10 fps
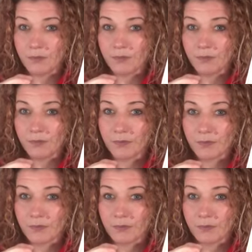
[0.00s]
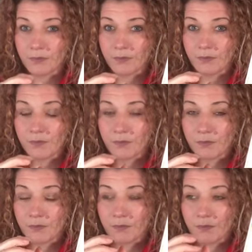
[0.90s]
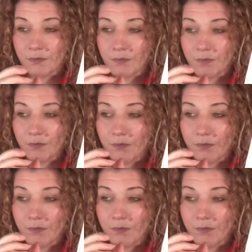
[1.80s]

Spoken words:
(silence)